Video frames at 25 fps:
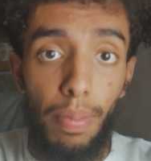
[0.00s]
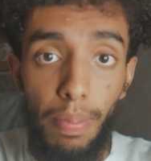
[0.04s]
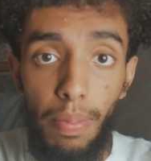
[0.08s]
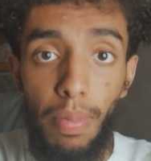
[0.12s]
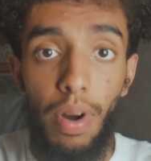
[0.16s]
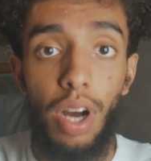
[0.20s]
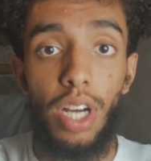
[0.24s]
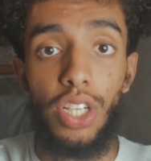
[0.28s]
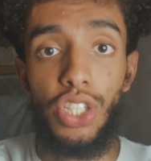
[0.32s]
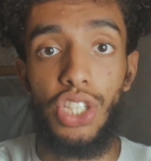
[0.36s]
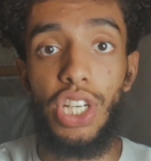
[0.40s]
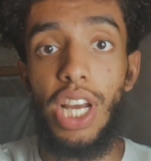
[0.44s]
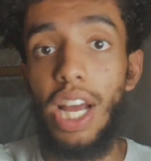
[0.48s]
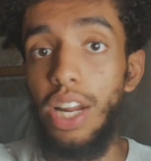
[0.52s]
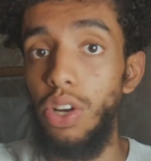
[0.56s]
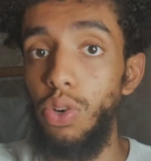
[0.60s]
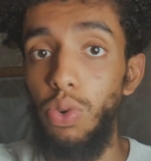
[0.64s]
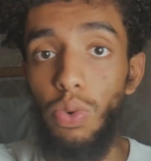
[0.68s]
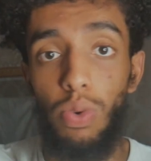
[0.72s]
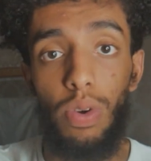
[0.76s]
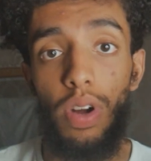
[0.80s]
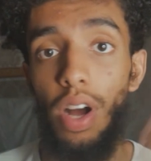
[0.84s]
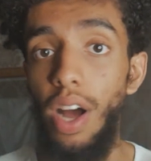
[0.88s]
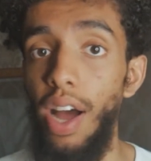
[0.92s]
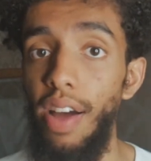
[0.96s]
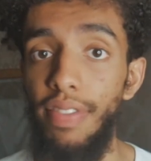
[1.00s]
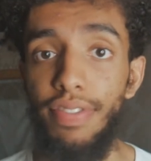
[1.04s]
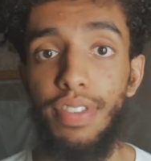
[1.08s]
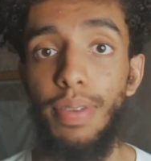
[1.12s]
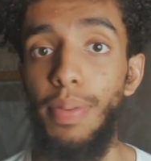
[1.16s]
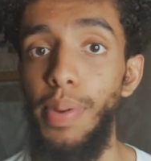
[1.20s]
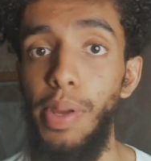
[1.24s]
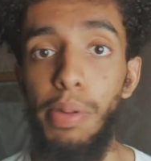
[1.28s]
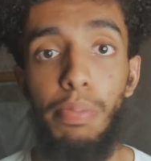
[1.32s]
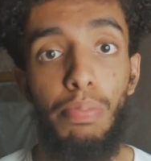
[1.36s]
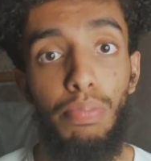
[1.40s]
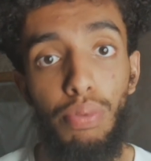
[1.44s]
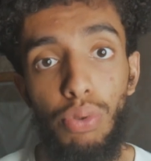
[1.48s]
my channel. I have to
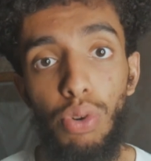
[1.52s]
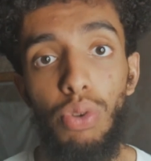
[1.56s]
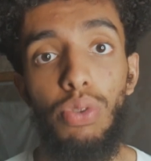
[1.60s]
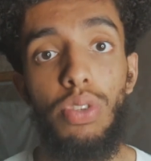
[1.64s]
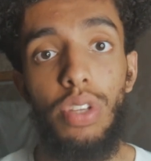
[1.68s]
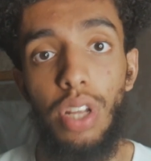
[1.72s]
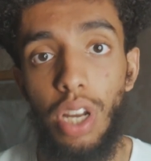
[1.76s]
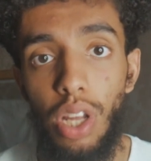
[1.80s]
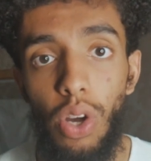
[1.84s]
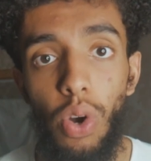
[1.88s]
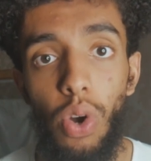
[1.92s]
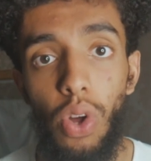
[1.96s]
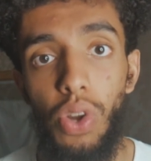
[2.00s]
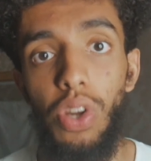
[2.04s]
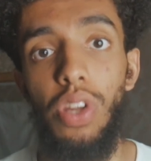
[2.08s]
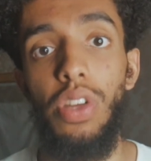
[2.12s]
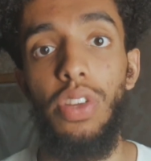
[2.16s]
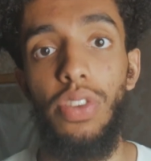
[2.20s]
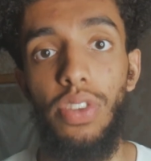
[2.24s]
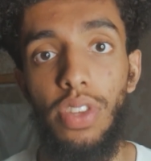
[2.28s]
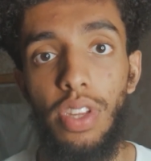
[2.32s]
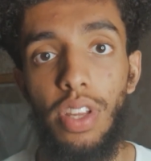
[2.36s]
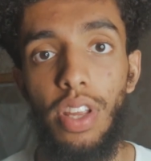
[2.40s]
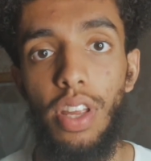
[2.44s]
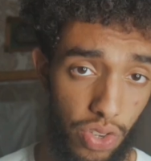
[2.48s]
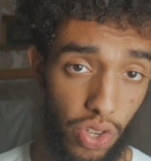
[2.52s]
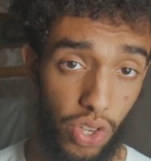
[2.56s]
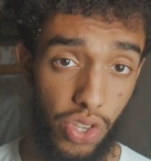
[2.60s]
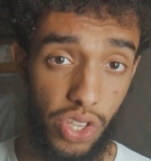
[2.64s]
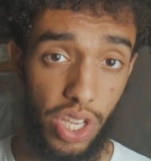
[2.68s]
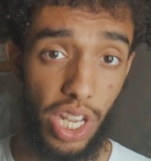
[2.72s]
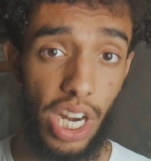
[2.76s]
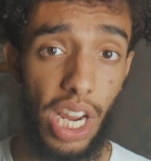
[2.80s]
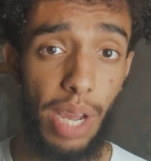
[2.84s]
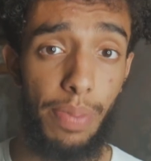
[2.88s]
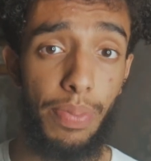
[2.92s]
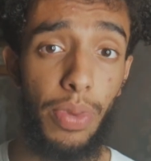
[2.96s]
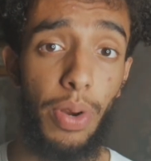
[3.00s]
be brutally honest. So
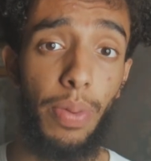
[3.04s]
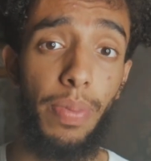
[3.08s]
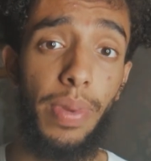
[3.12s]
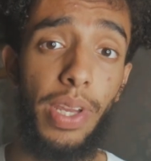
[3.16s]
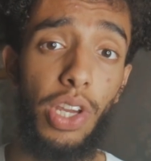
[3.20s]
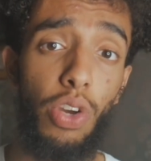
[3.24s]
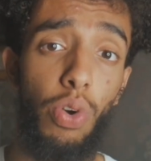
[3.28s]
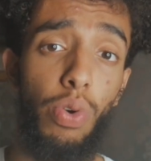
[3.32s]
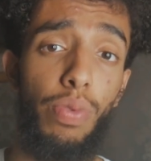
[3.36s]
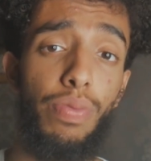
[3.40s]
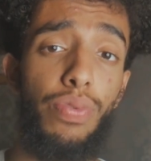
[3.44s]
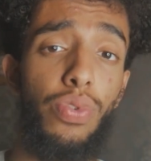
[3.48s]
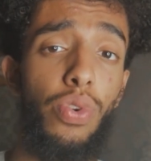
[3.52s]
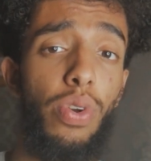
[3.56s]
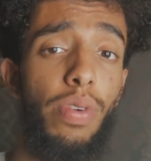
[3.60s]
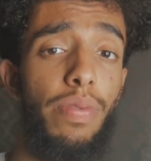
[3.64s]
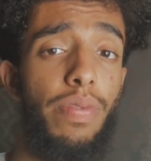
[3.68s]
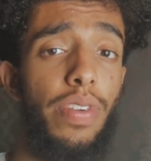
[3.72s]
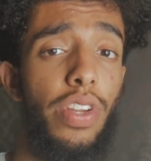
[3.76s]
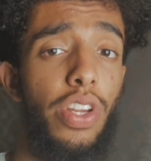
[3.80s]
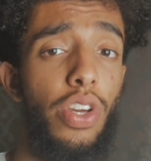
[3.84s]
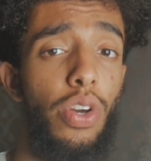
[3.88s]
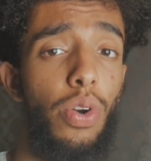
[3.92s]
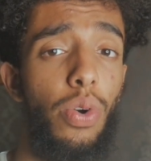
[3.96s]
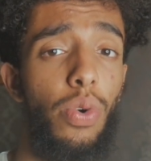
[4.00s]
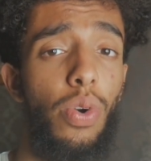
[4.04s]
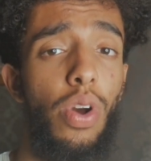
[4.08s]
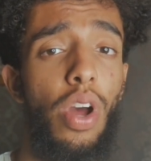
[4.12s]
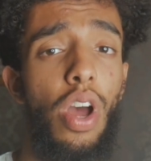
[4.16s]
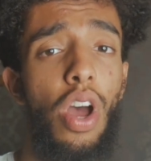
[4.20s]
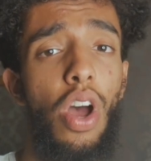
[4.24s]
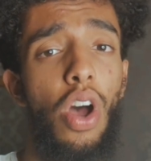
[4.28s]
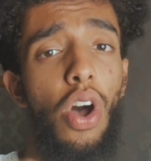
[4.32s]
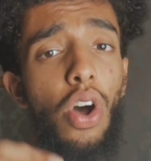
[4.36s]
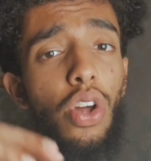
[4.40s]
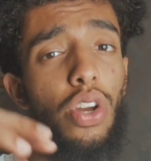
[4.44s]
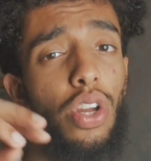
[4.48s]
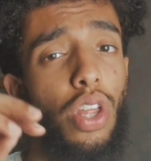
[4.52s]
today I'm going to be going through a video
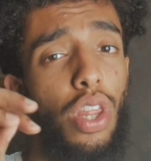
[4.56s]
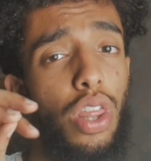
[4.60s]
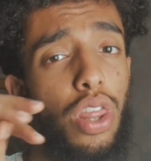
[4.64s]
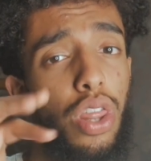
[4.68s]
on the